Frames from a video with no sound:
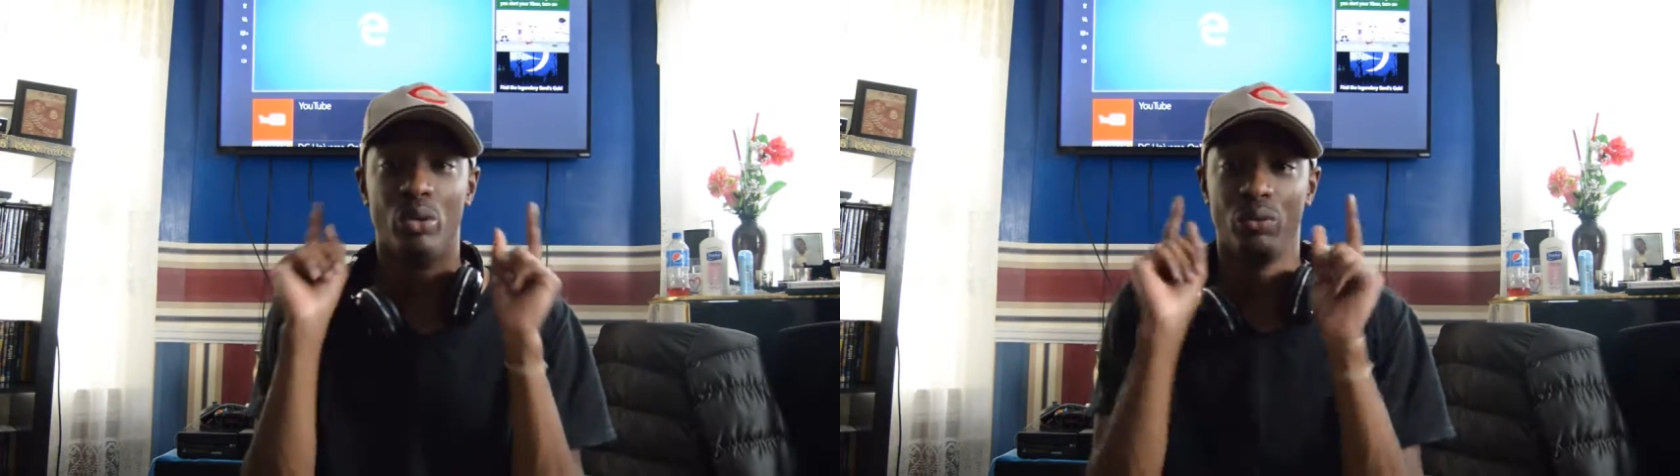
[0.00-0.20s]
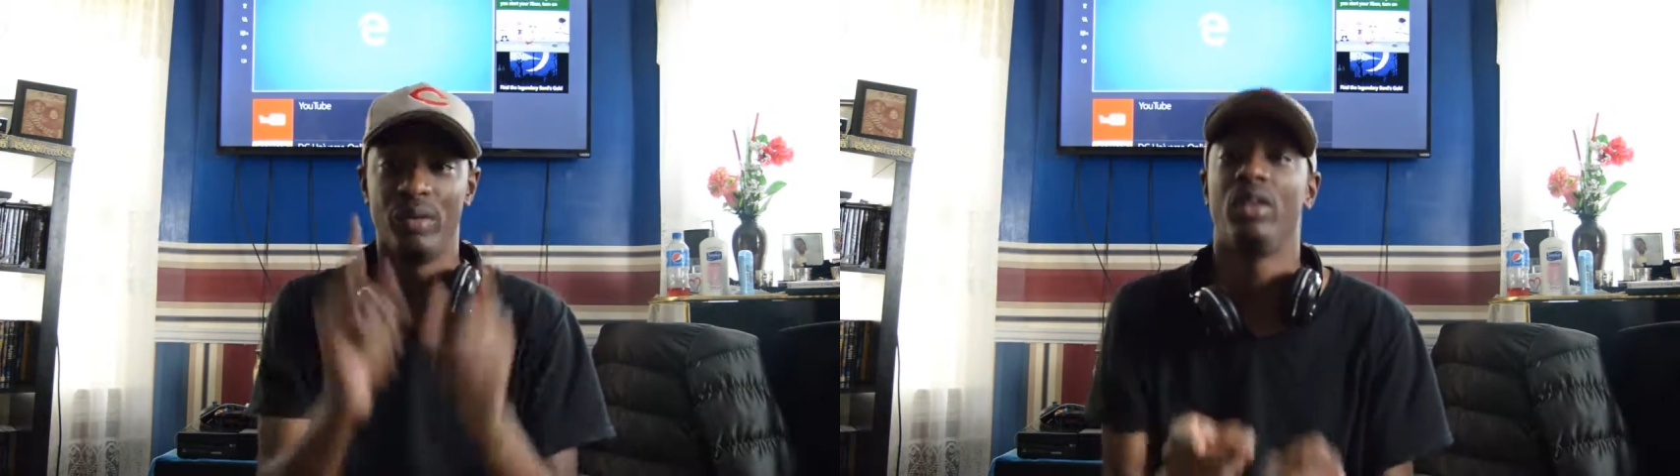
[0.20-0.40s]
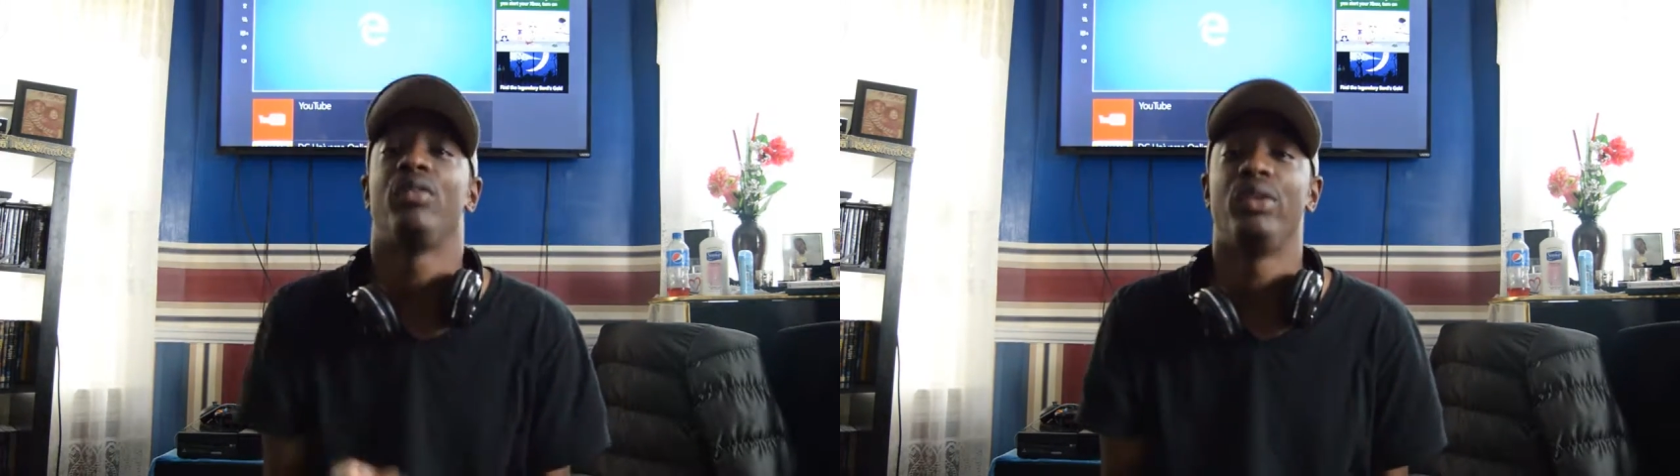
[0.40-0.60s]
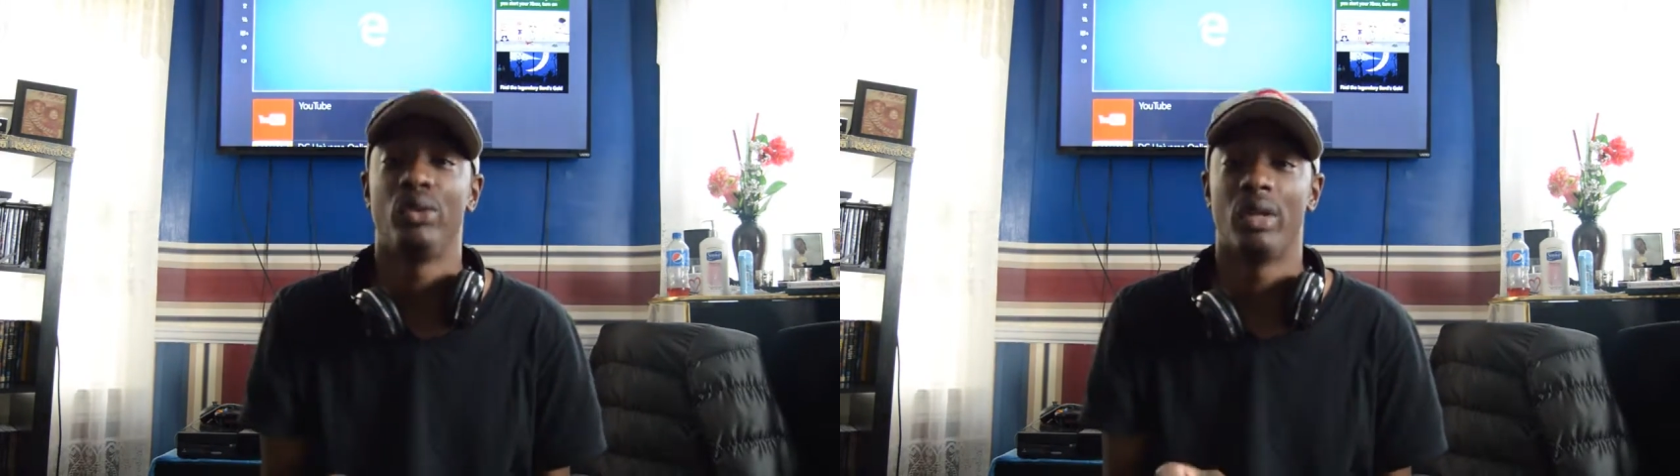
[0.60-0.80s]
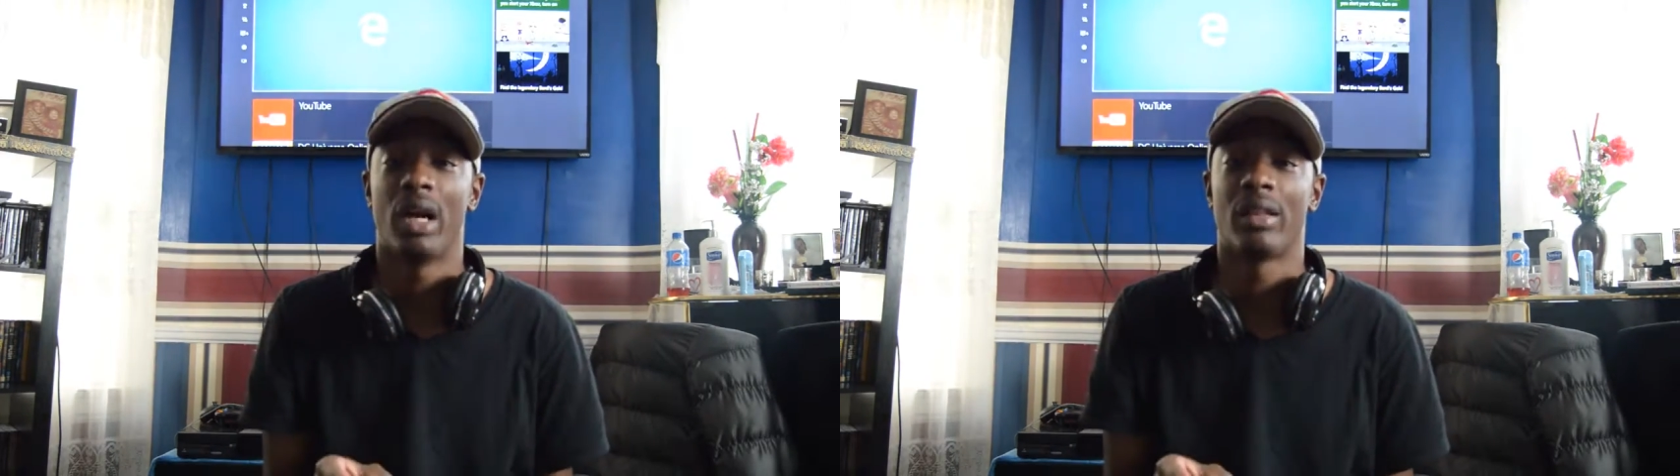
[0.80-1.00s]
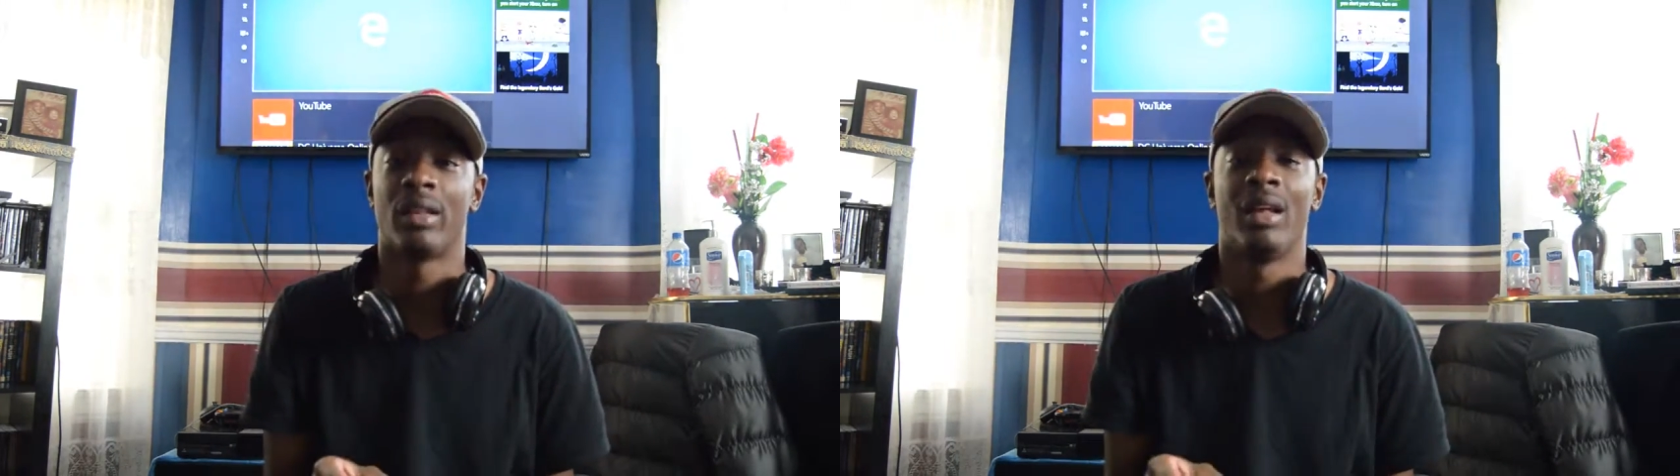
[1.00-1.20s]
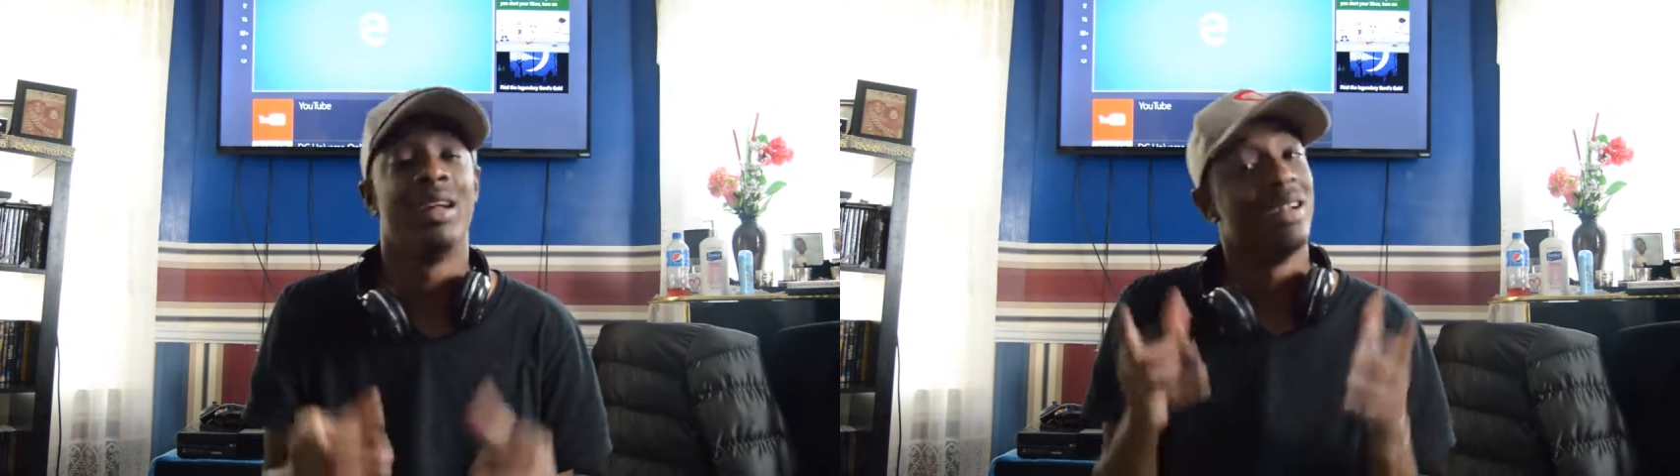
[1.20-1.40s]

to do videos for you guys.